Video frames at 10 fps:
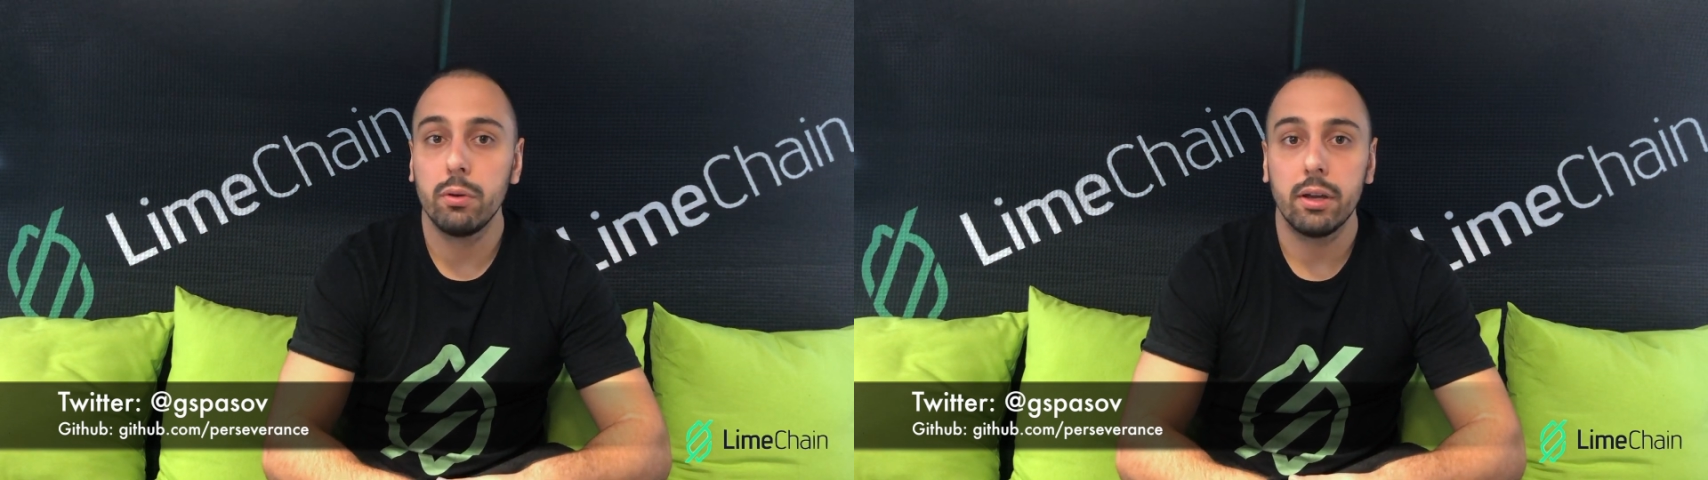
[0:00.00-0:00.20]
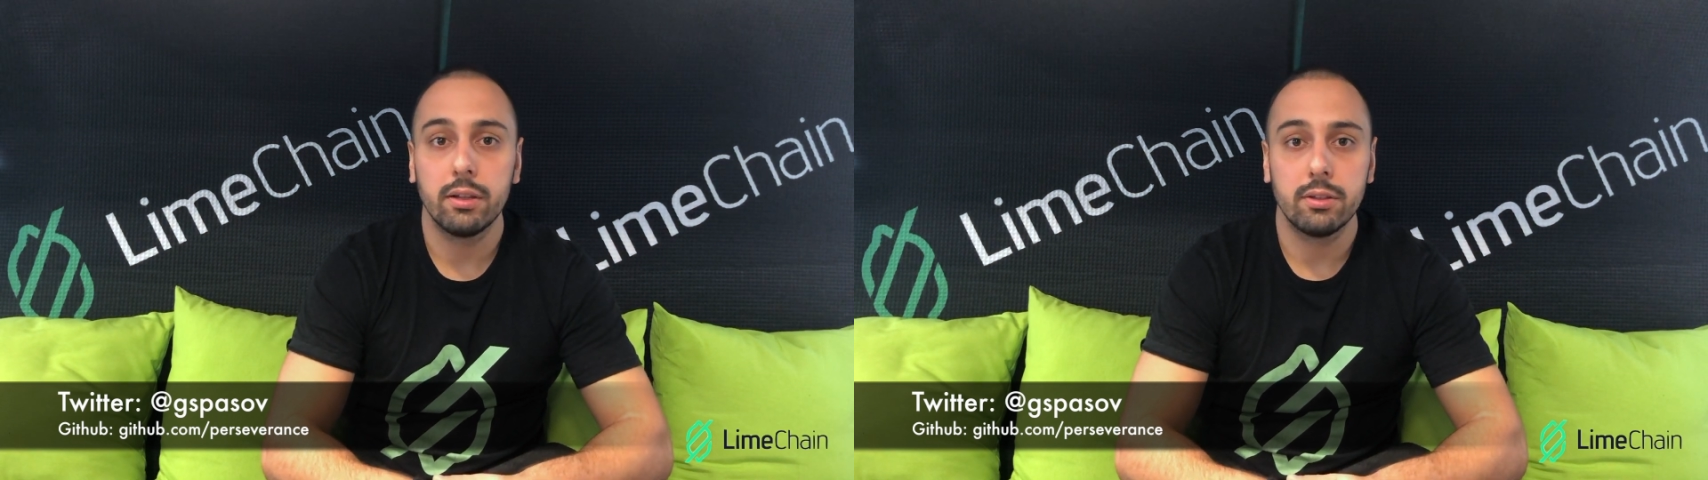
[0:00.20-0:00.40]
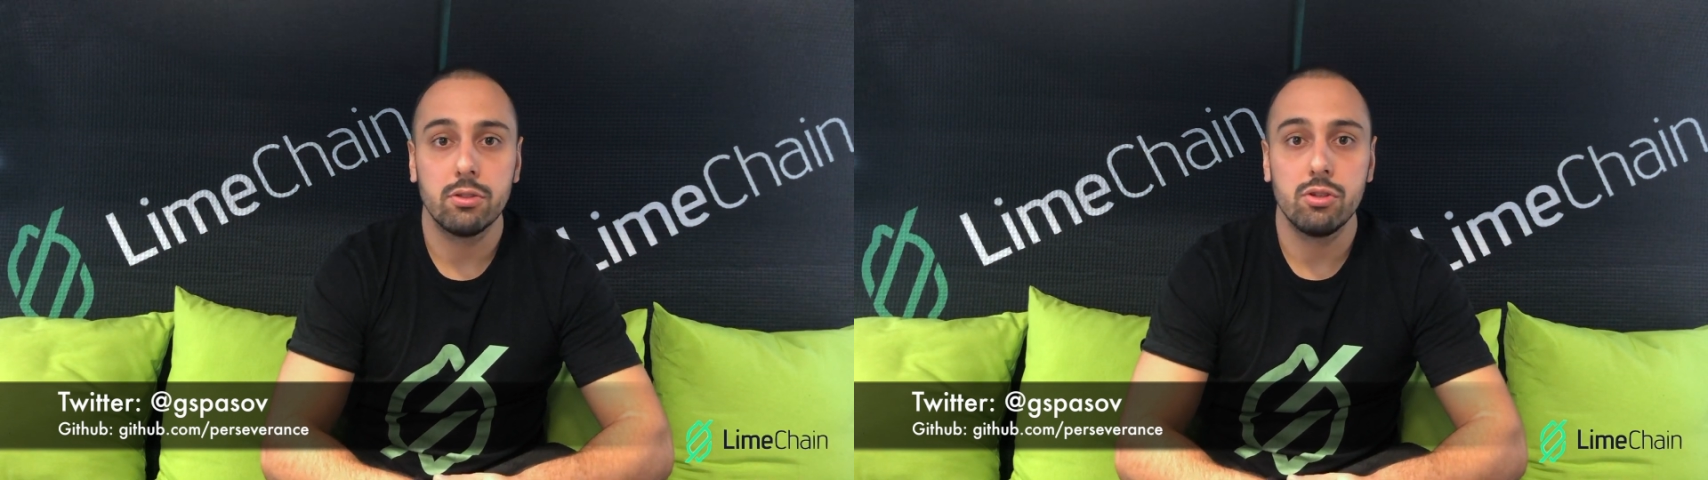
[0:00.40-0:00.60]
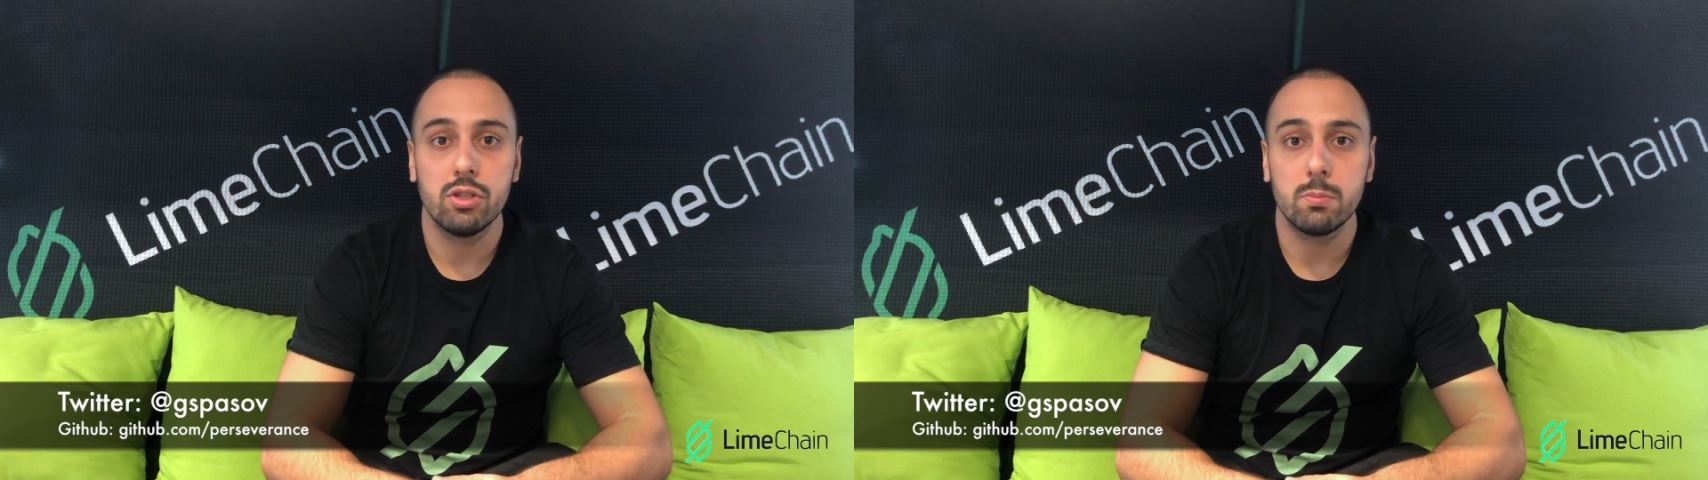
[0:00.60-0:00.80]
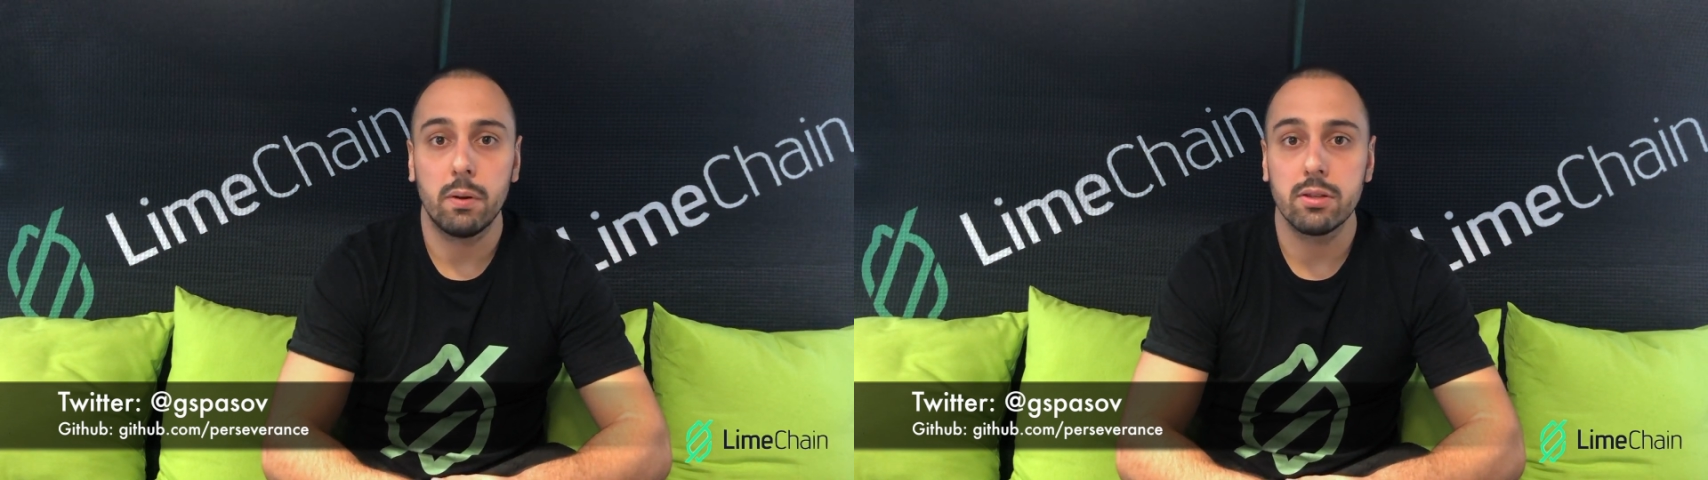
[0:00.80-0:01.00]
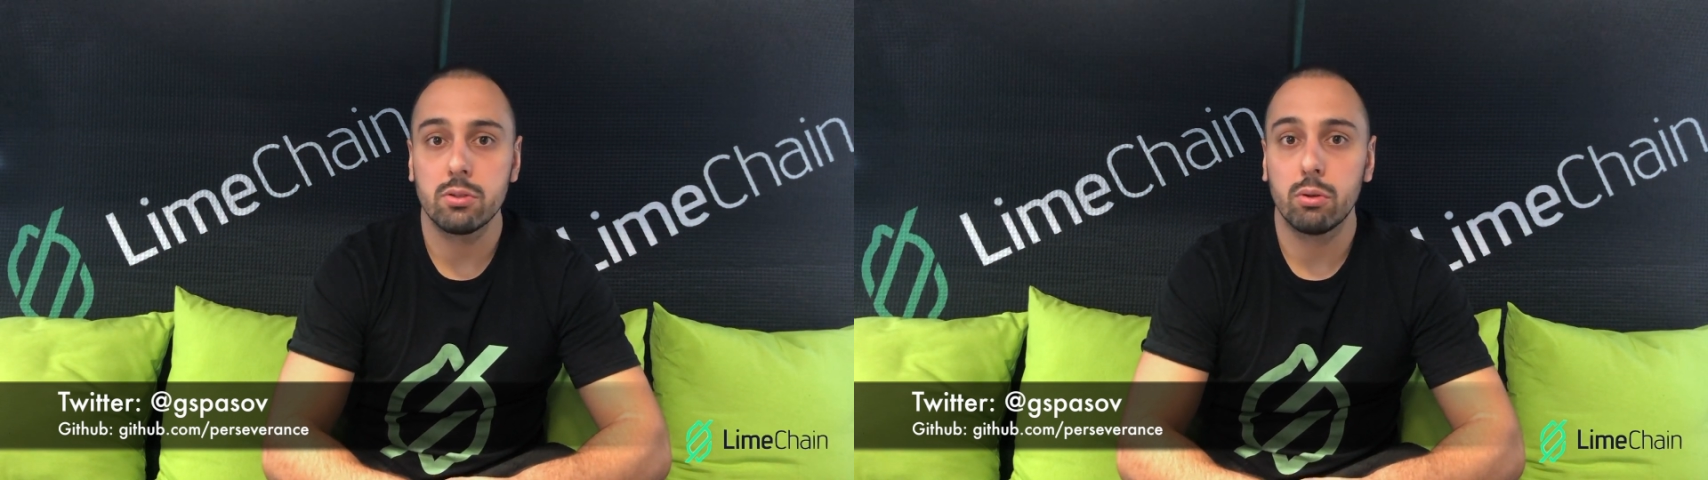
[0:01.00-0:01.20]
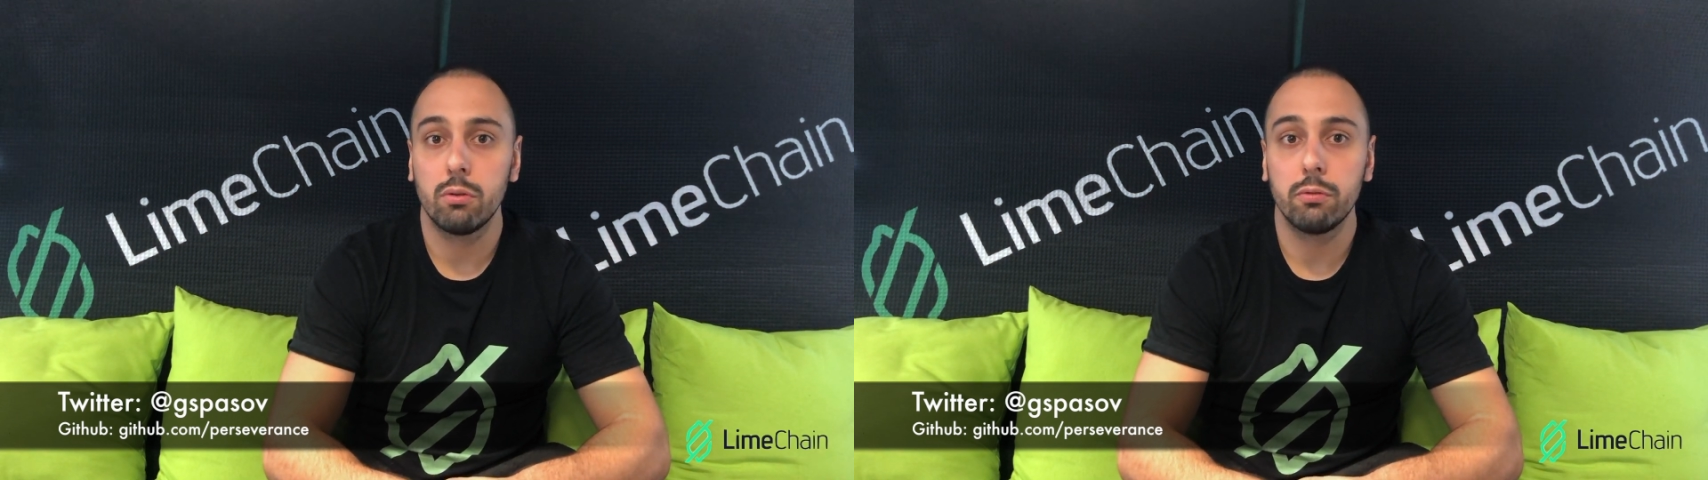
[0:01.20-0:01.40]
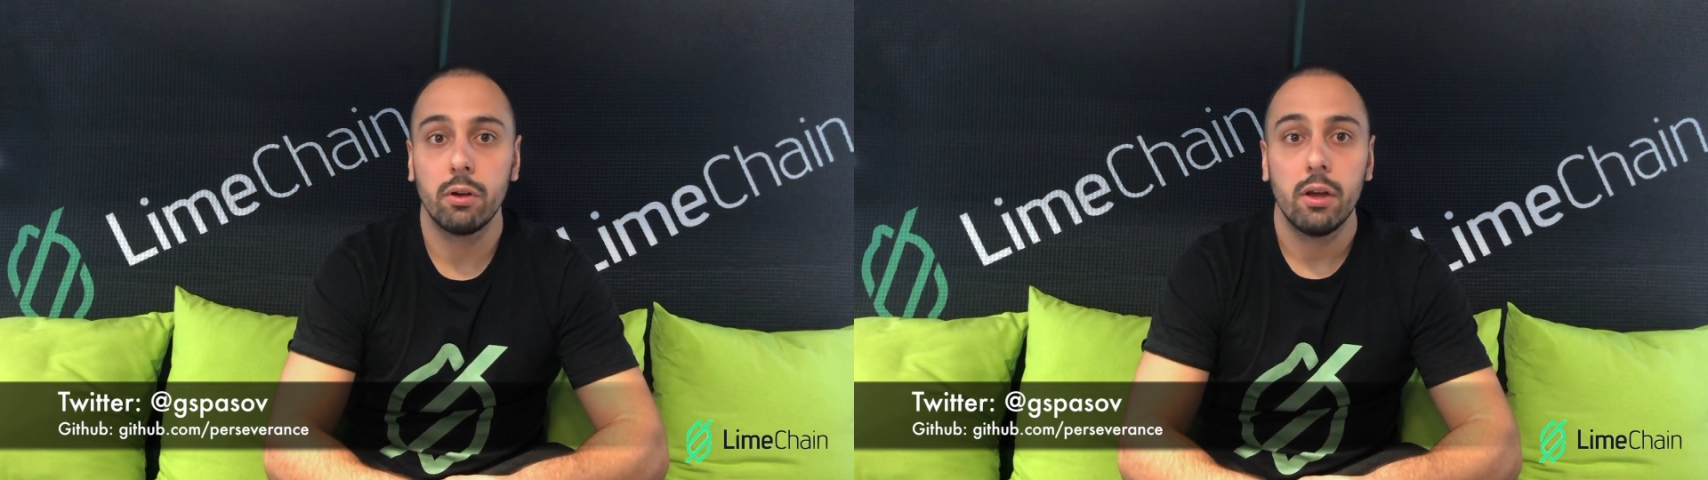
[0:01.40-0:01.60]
me at gspasov,